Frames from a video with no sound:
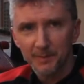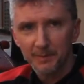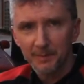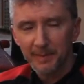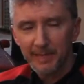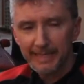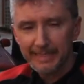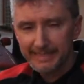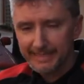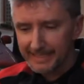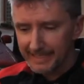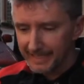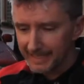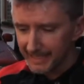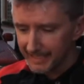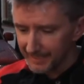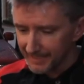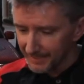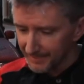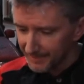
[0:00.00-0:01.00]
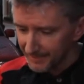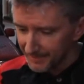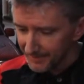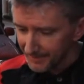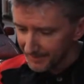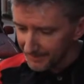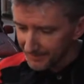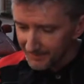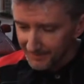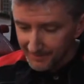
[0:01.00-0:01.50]
But uh,
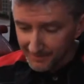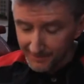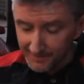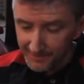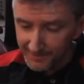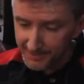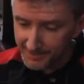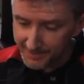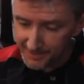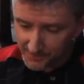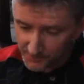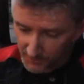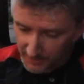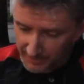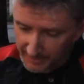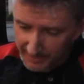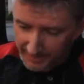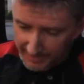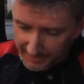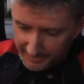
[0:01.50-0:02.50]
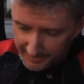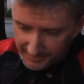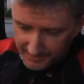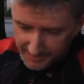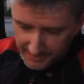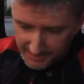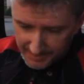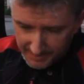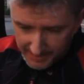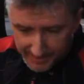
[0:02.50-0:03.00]
this is one of the, this
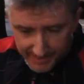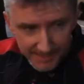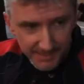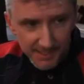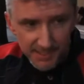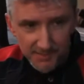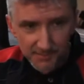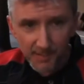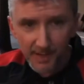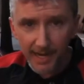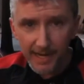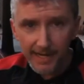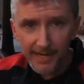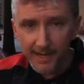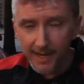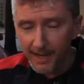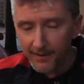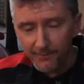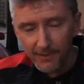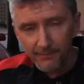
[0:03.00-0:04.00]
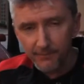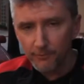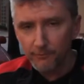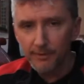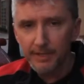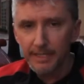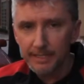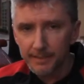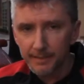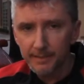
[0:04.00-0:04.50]
is the easiest bike I've ever
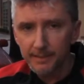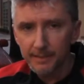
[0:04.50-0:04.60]
ridden.